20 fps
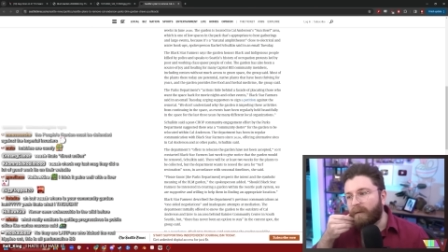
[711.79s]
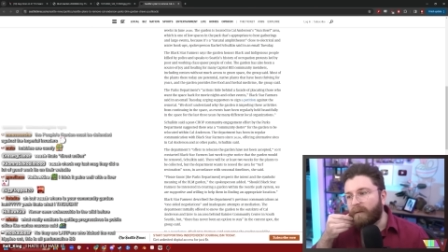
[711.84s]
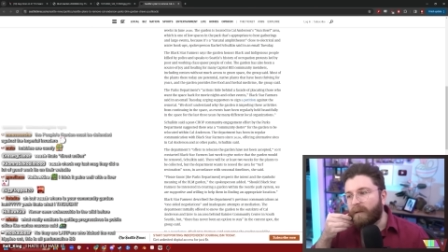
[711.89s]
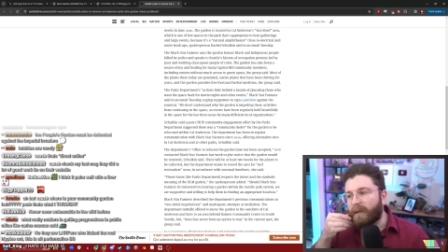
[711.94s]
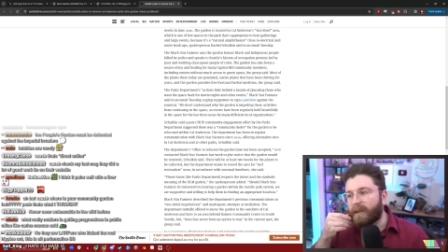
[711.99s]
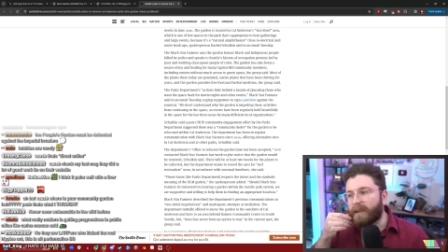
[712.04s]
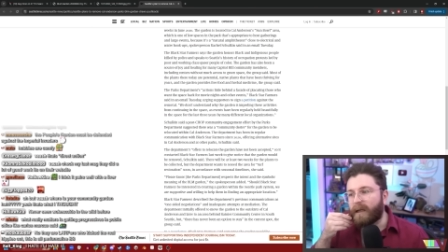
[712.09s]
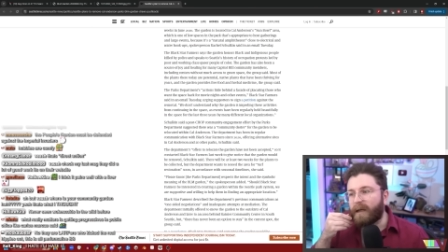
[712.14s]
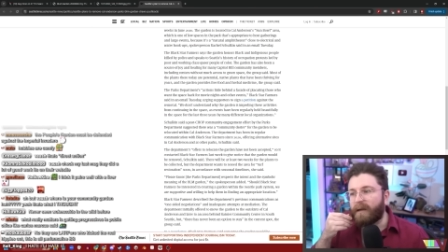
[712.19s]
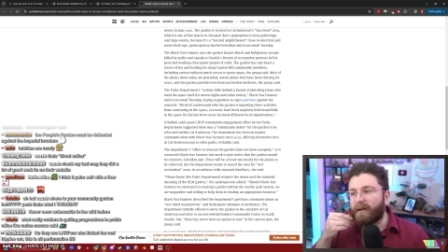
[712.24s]

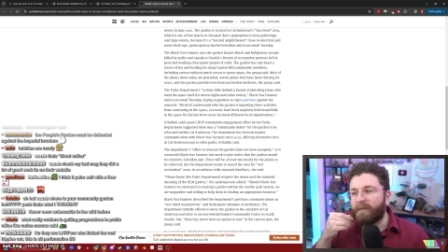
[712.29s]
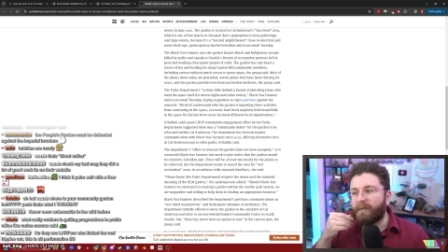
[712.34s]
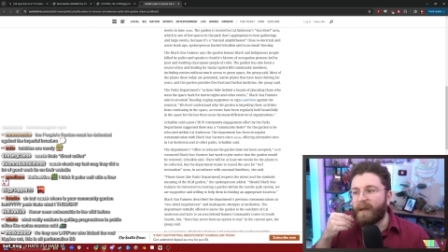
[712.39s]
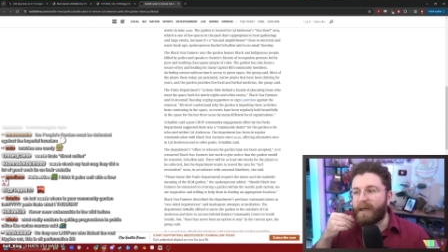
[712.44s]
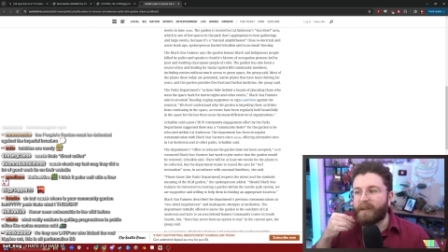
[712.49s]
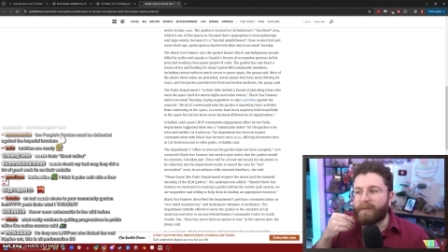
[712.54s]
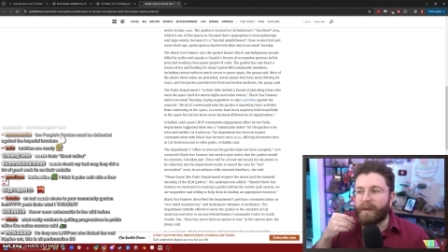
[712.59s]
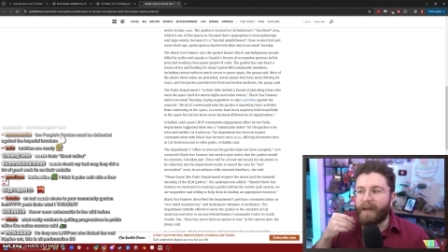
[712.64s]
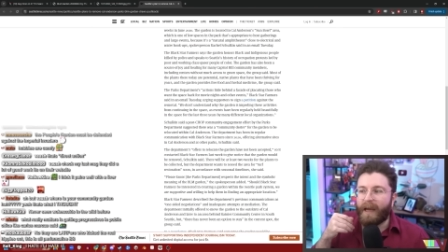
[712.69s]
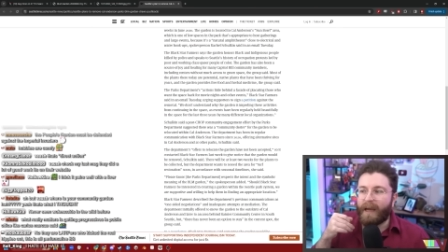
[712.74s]
This kind of
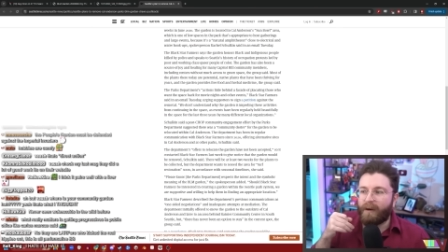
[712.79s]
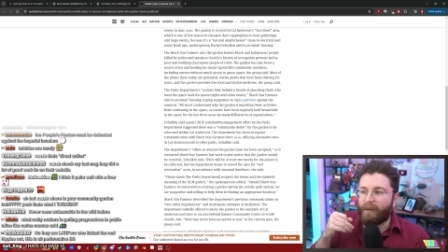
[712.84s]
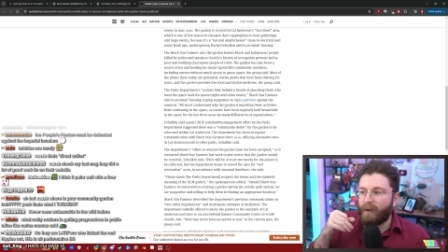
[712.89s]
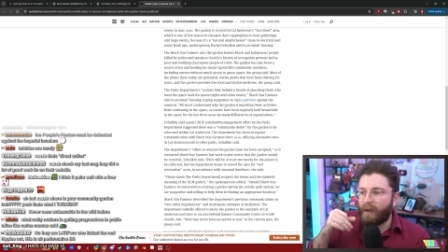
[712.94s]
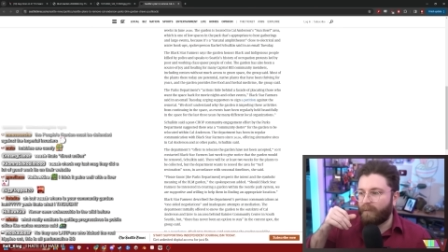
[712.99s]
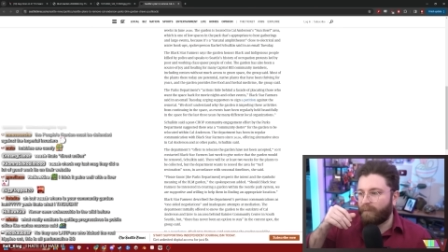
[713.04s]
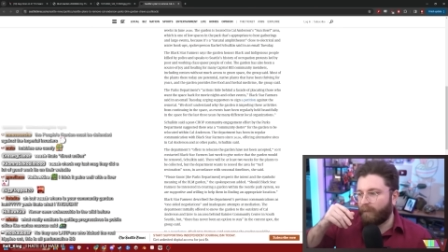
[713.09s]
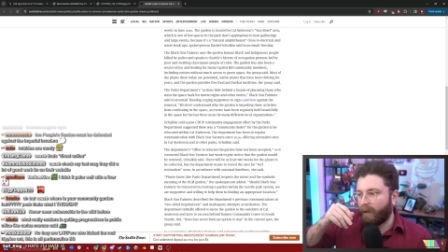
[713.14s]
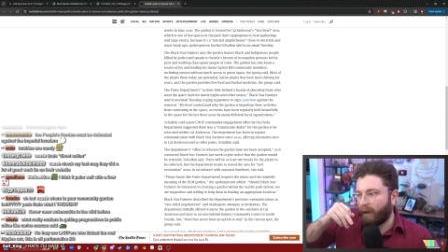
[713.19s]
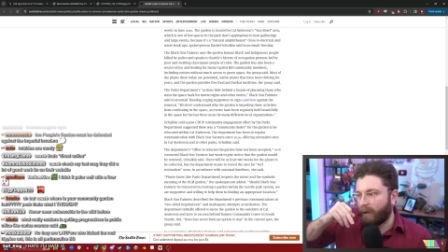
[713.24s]
makes me angry
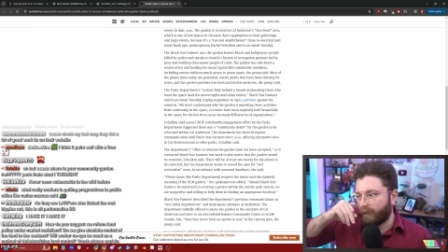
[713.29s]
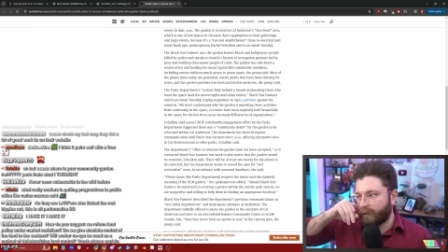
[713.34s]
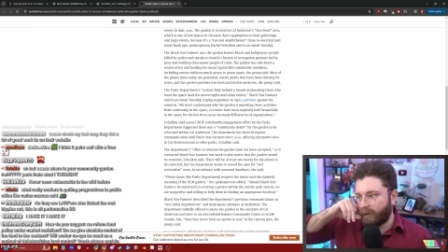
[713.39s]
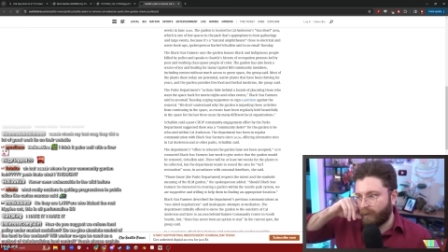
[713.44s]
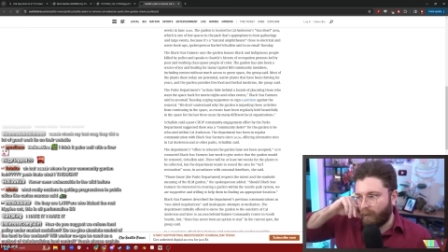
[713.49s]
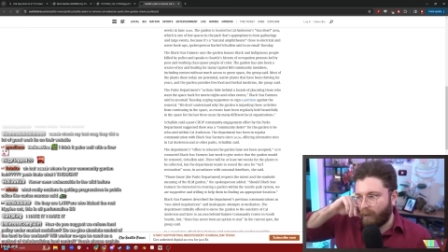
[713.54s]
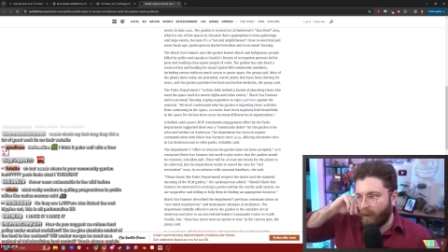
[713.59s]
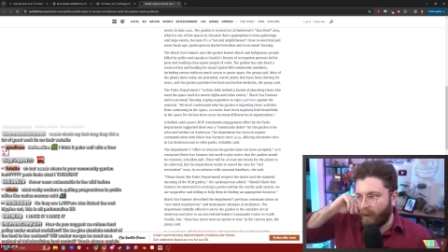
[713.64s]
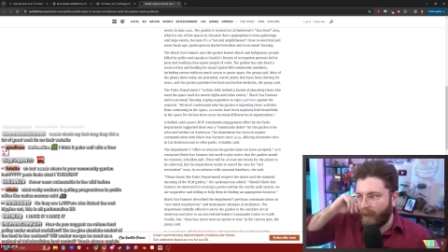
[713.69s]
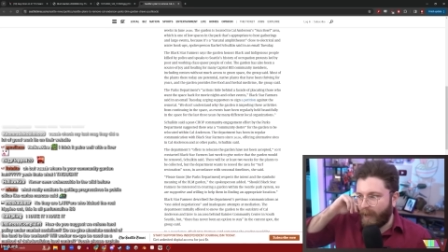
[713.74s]
at Vosh.
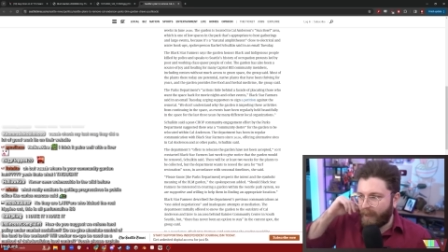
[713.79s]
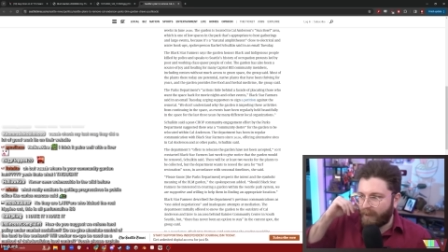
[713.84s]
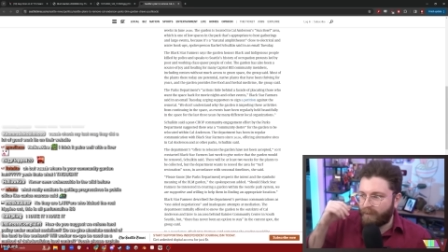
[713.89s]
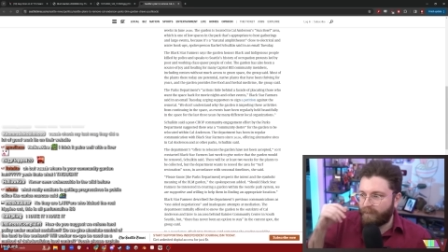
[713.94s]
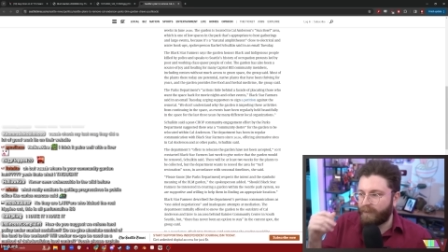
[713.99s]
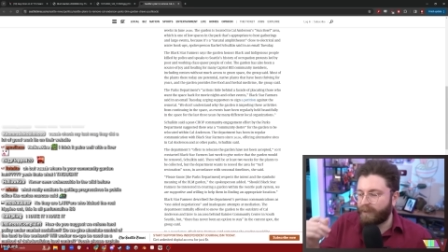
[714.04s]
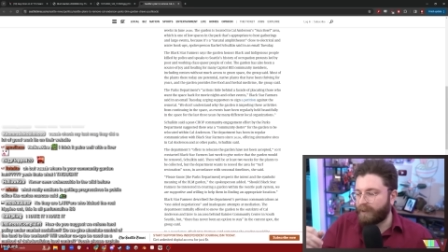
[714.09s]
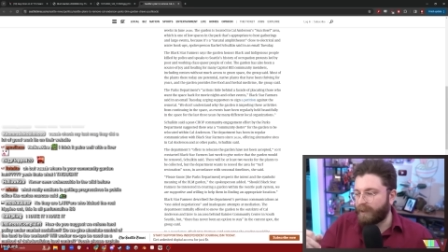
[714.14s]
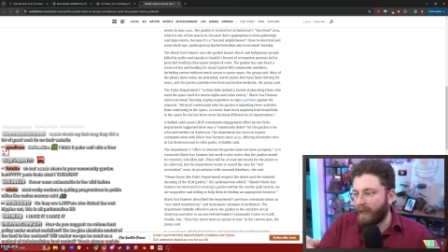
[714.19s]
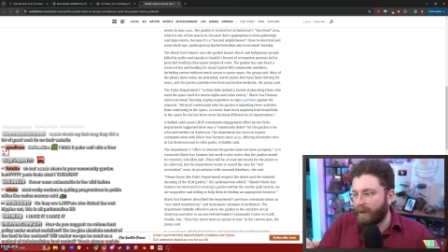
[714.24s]
Do all
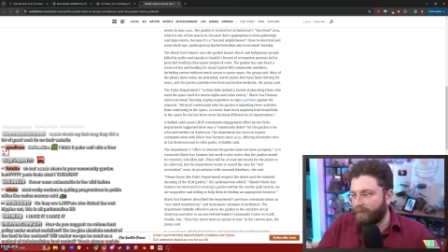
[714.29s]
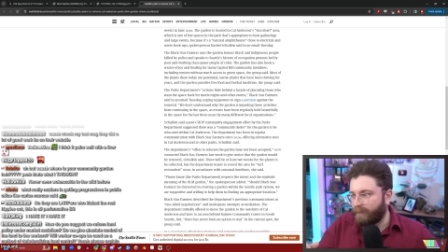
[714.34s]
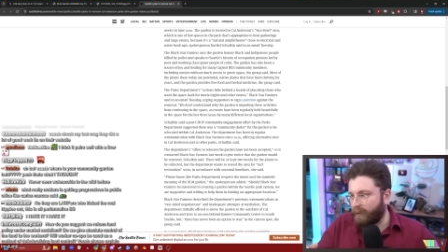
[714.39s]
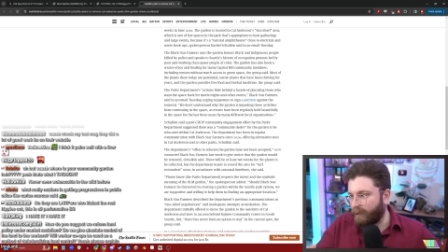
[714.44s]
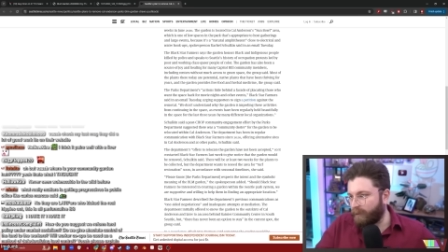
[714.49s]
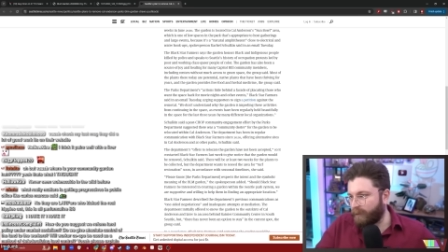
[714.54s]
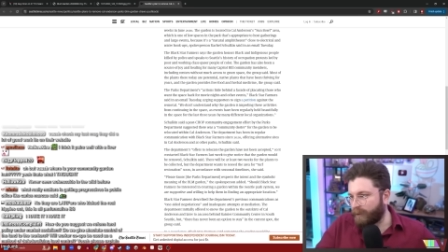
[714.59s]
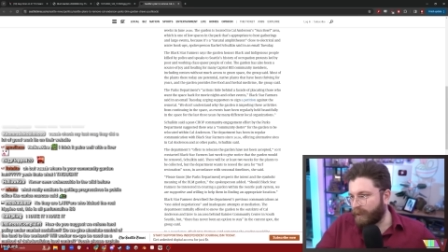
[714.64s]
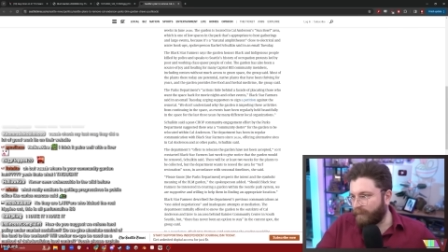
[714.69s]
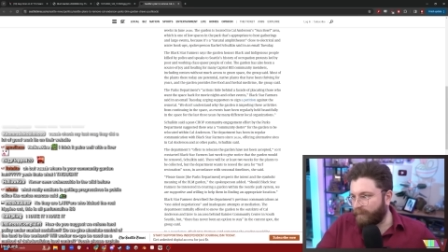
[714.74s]
activists have to
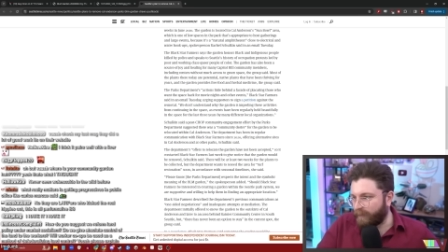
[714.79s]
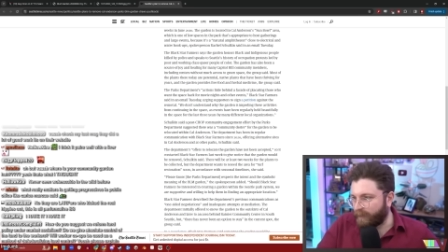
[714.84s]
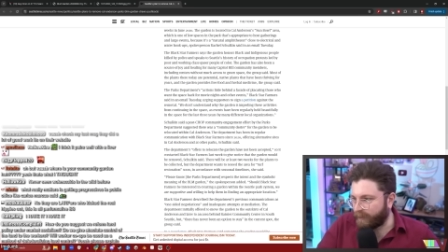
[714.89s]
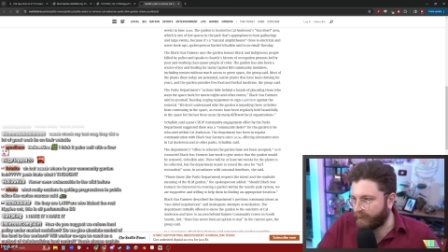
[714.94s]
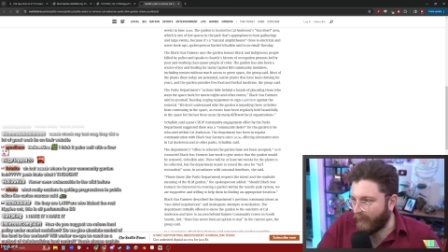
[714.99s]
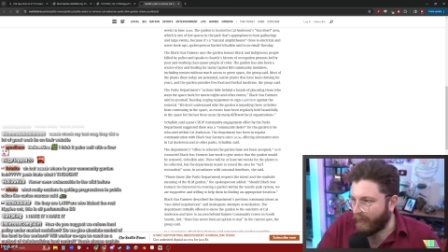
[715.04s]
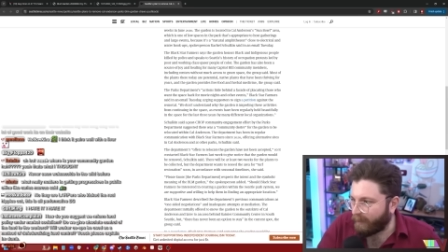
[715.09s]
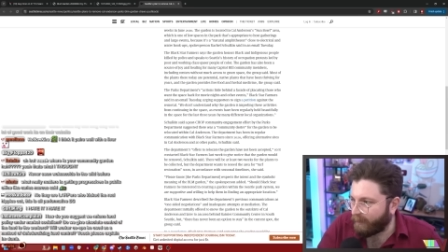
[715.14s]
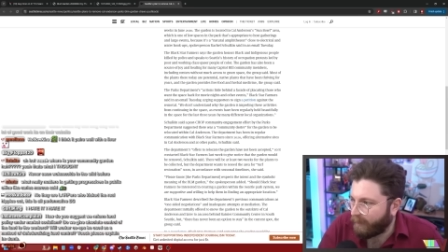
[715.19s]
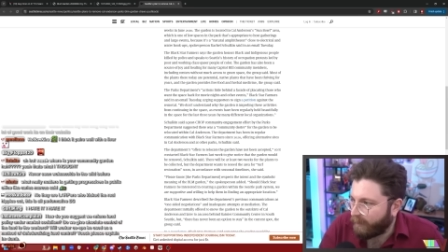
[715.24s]
do stuff
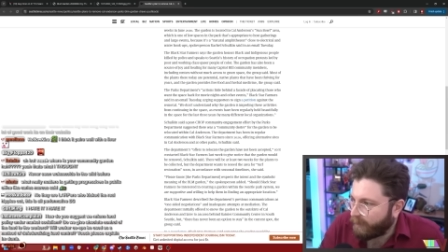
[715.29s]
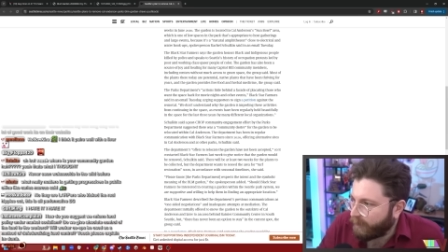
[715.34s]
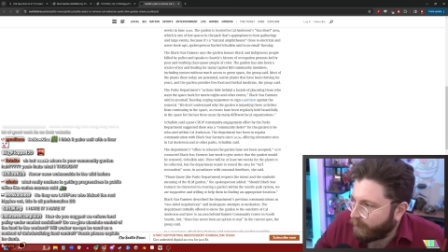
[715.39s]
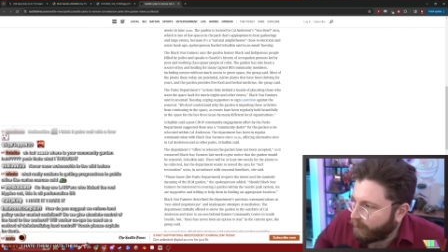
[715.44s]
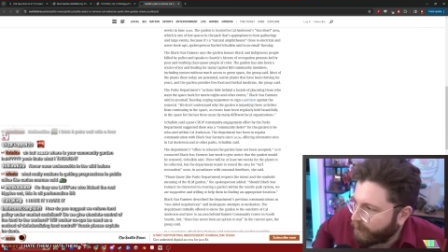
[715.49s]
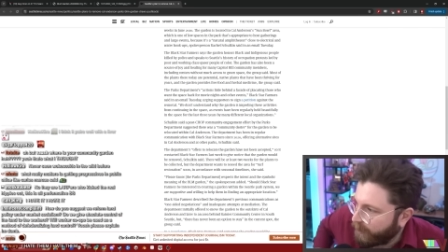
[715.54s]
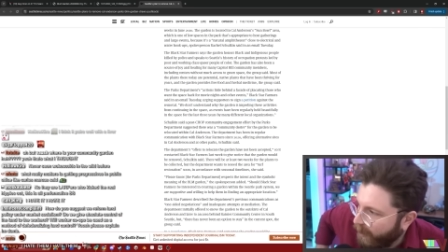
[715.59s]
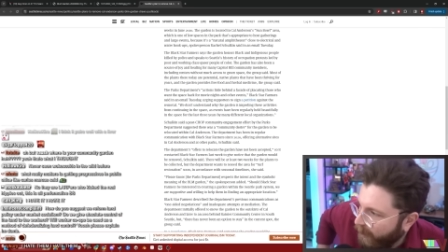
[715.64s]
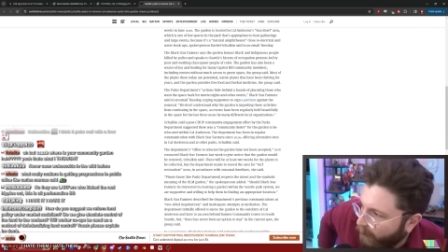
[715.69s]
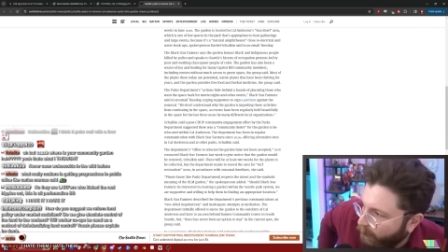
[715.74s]
exactly as you
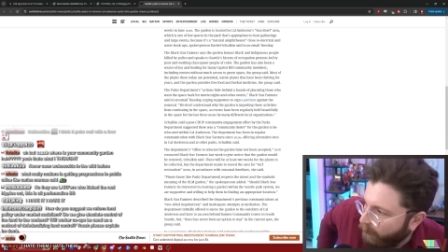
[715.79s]
say,